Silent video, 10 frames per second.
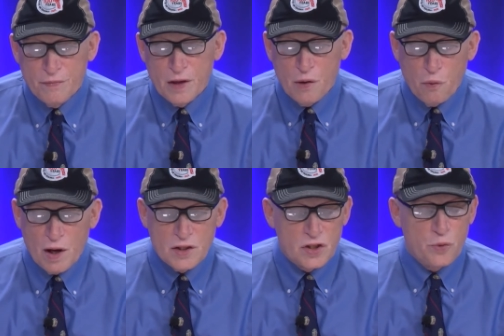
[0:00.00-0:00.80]
I
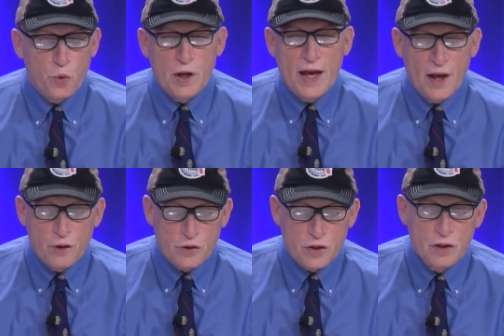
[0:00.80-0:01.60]
want someone
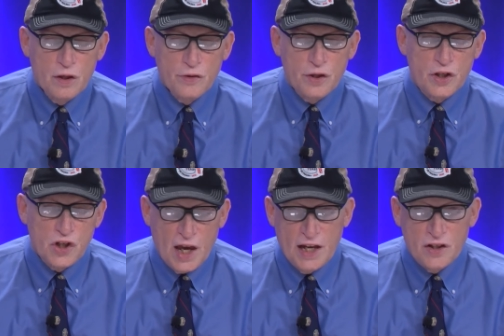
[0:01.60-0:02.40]
else to
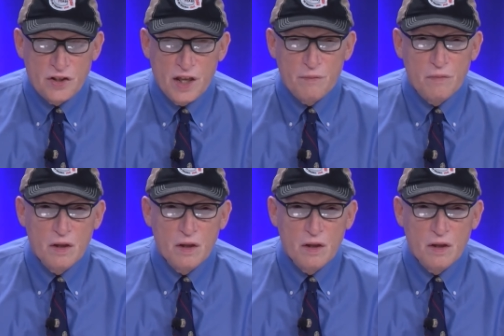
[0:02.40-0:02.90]
change them.